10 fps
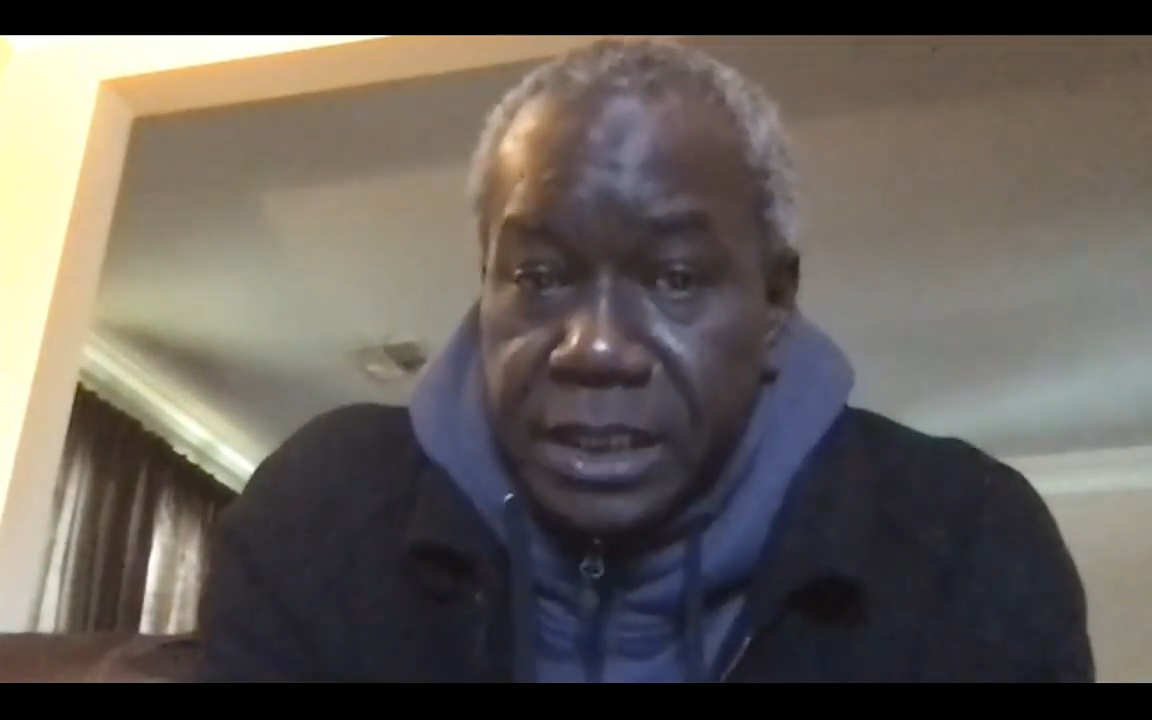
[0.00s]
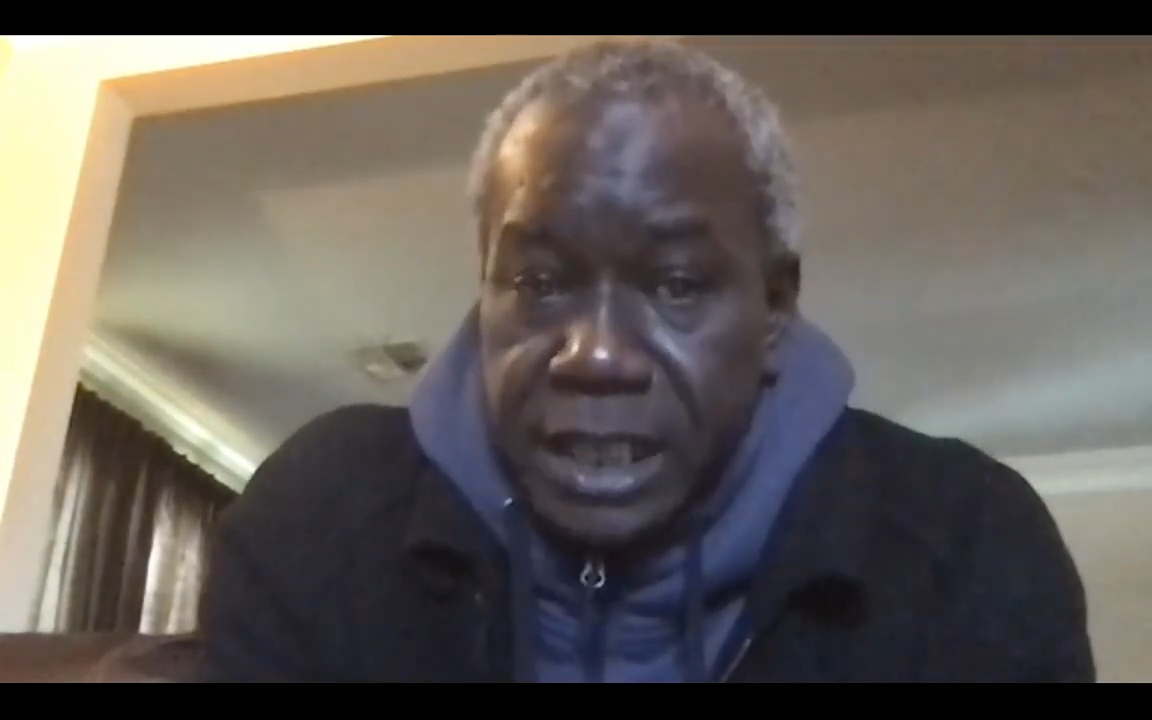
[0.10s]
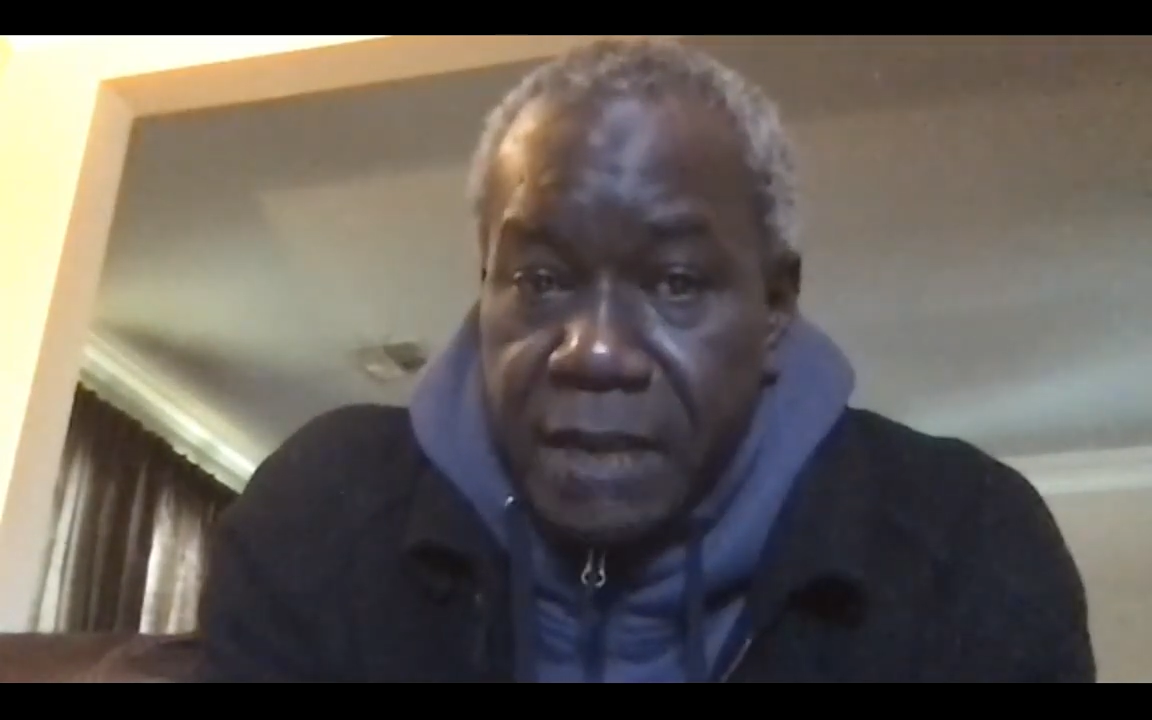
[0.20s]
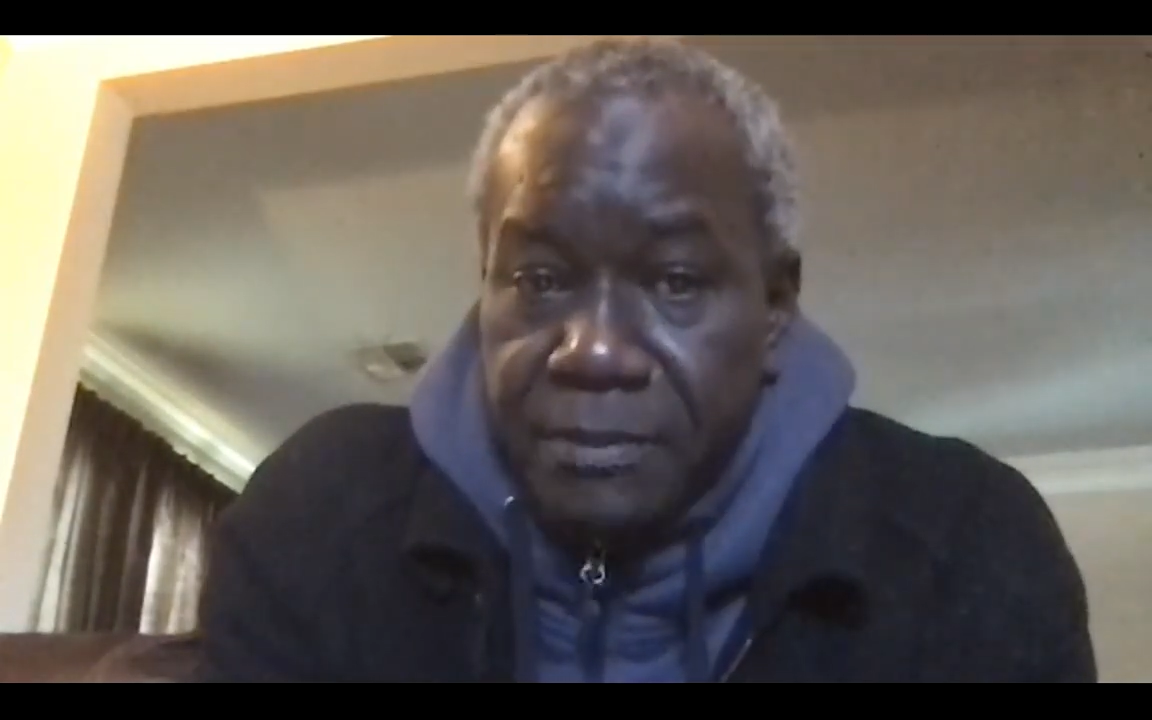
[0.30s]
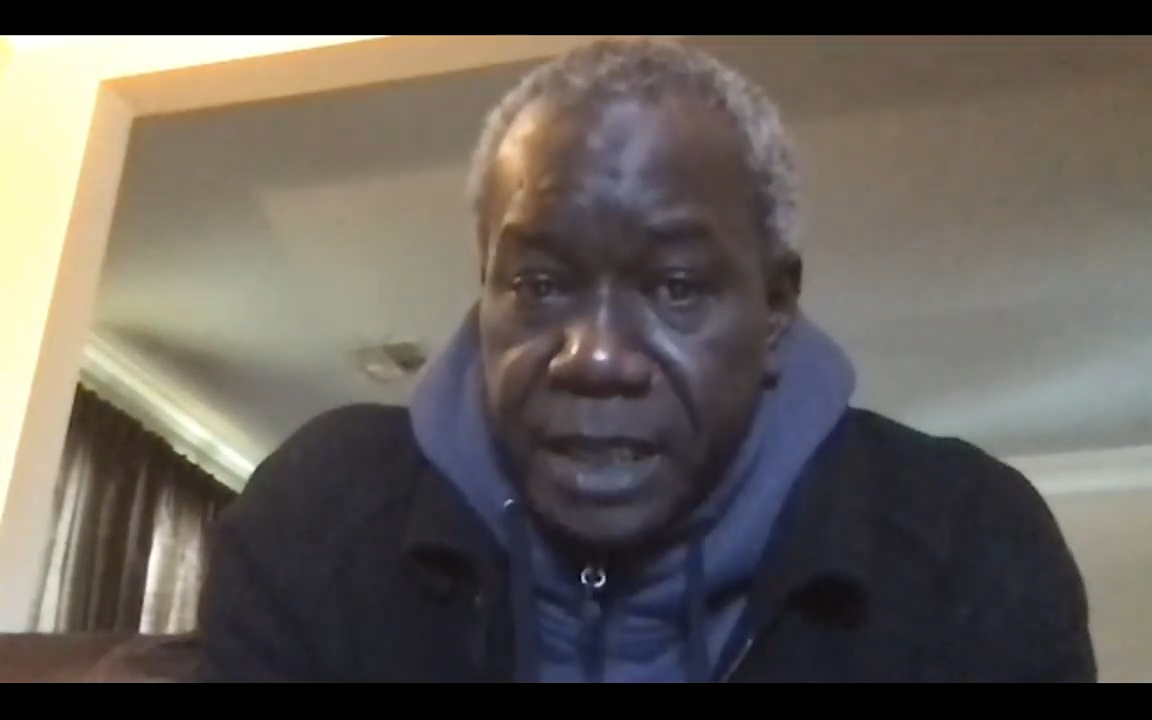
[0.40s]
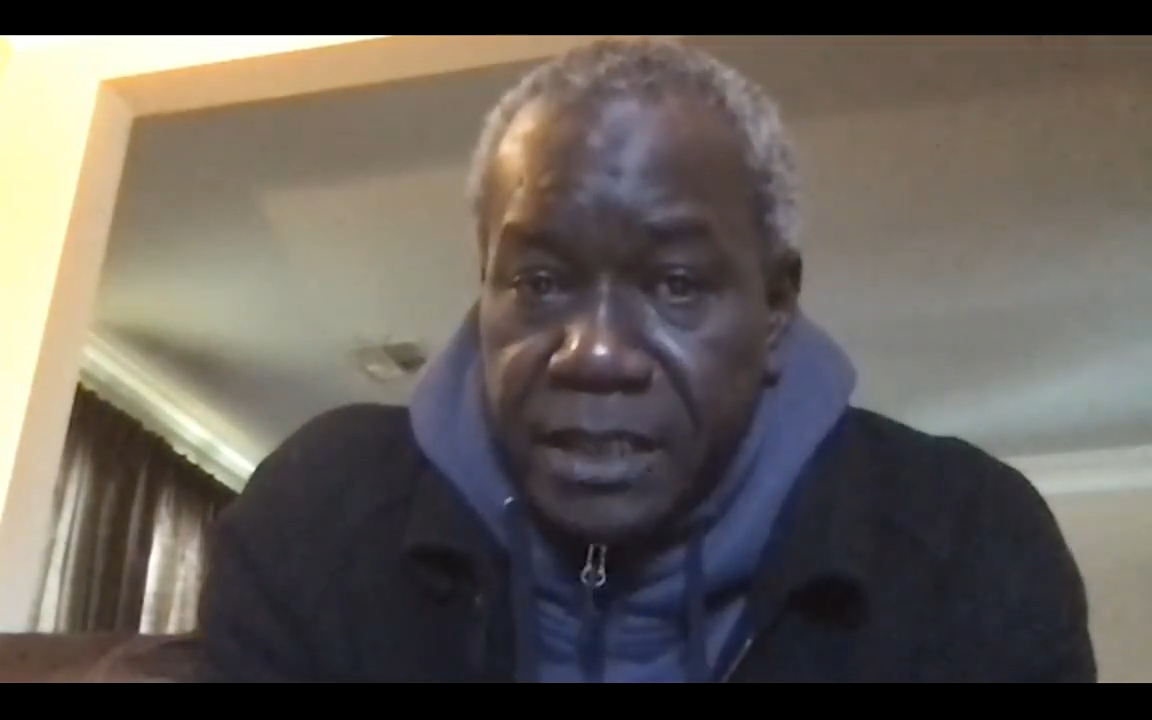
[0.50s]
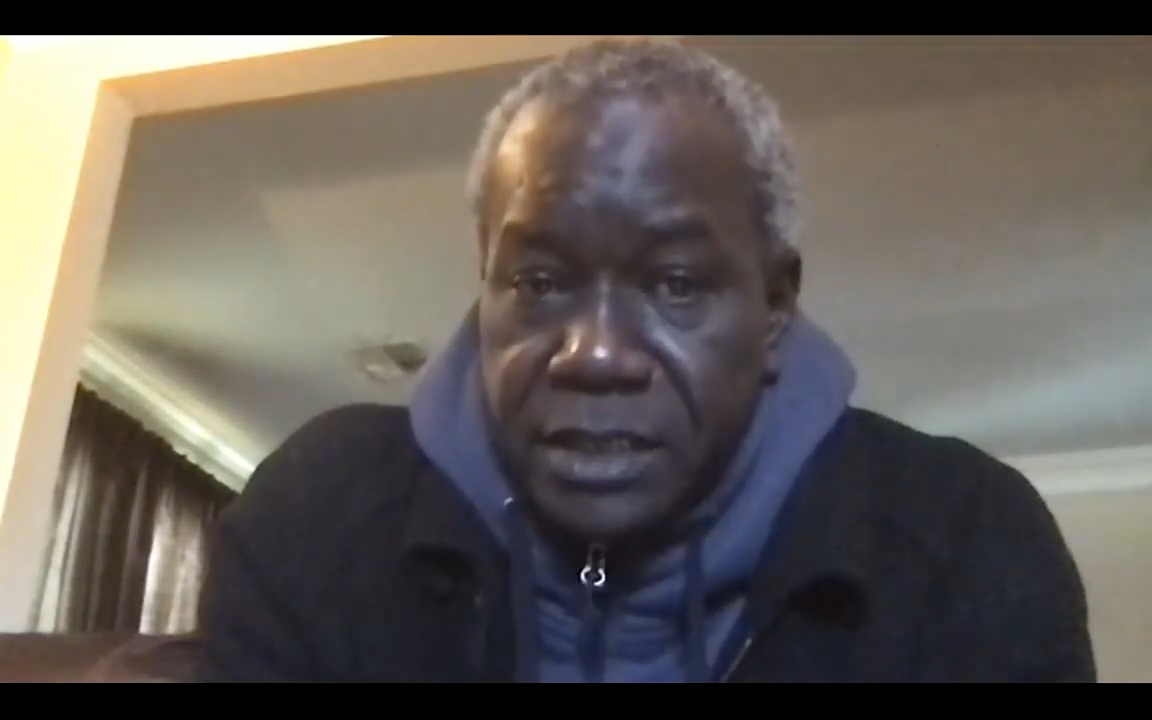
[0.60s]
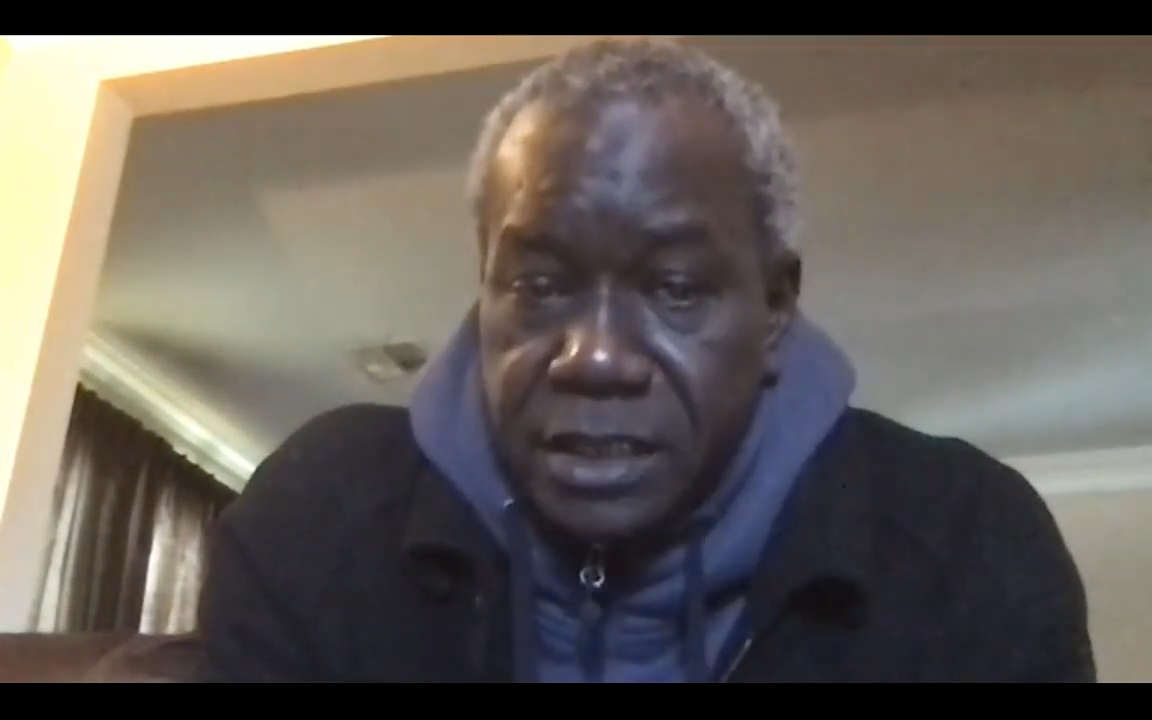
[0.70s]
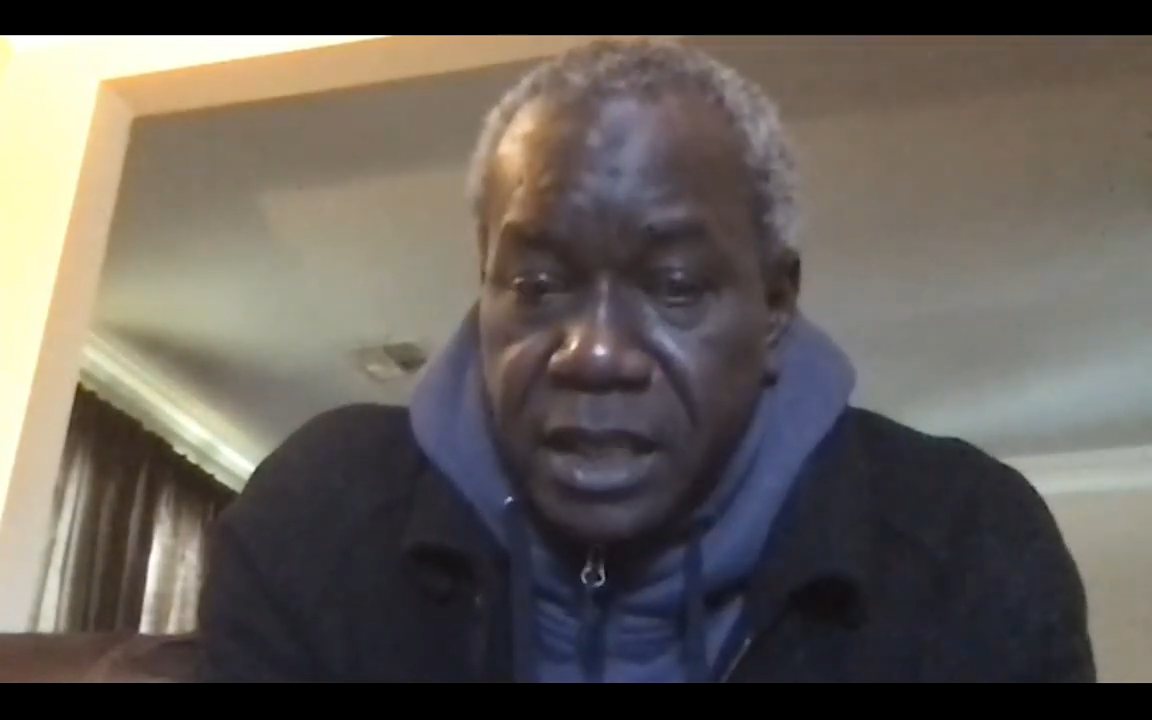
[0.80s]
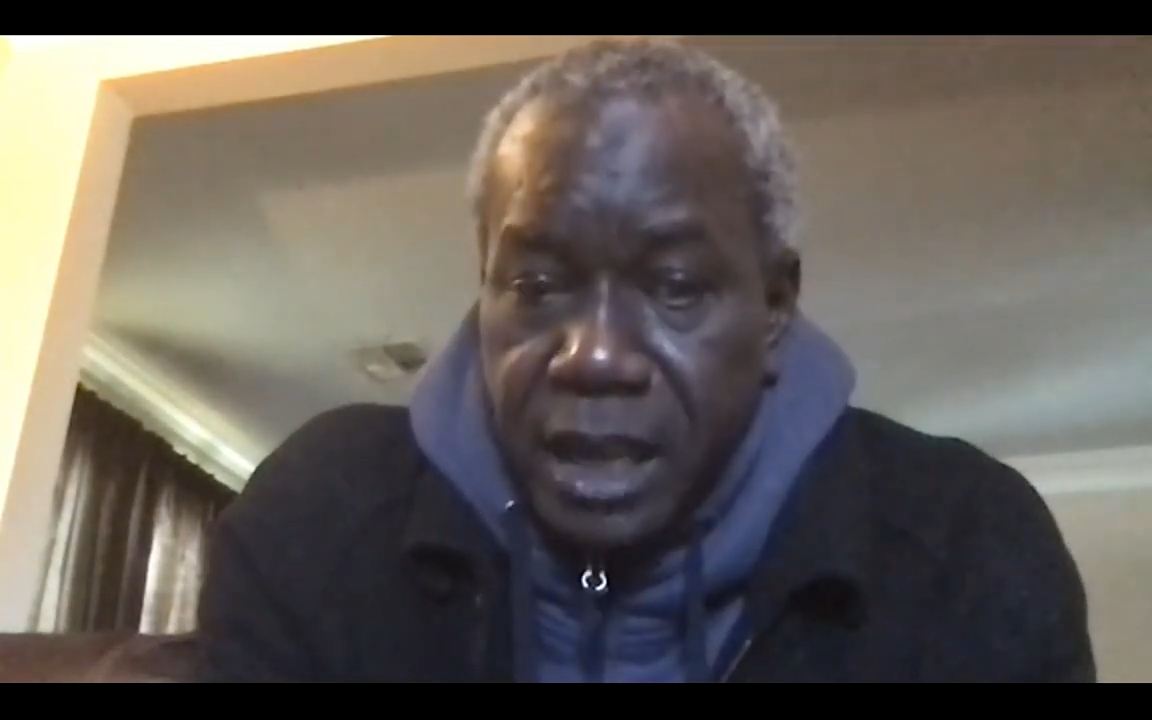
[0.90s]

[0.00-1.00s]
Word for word: that time that